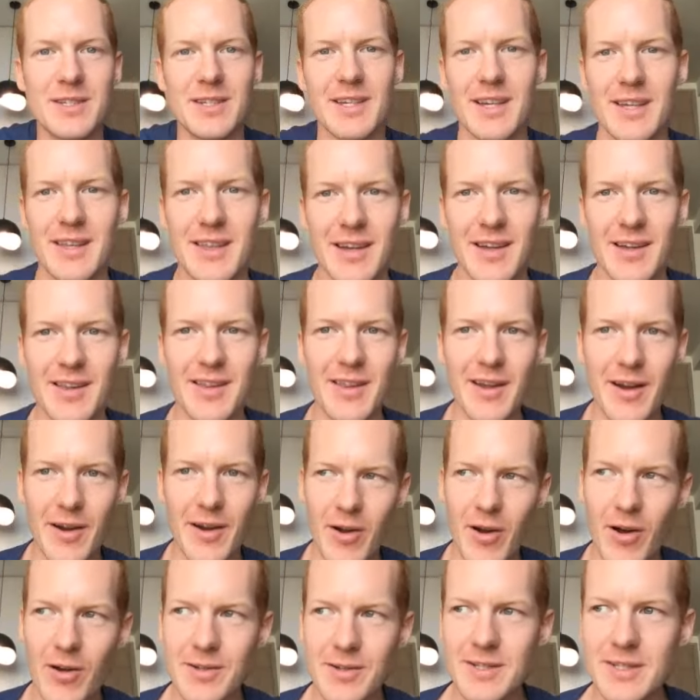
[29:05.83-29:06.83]
Like they they're
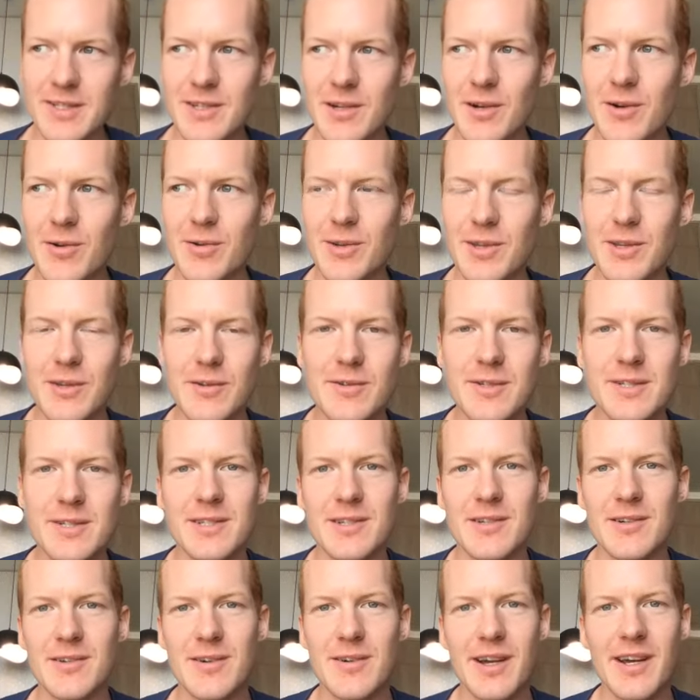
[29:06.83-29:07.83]
all so new
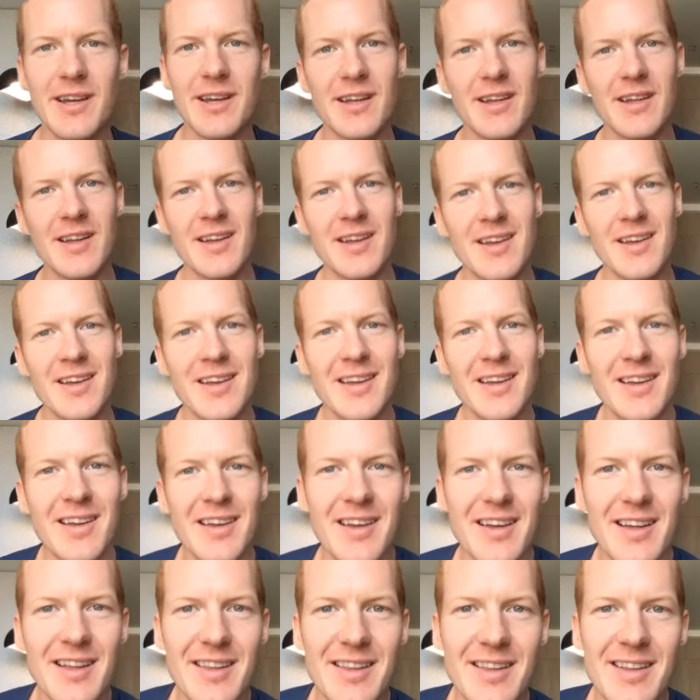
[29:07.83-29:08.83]
still, right?
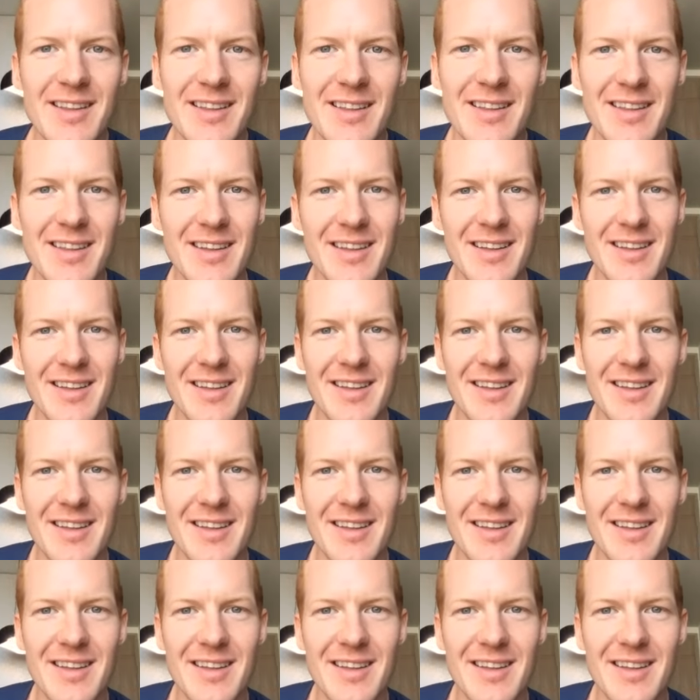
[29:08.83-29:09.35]
And mm-hmm.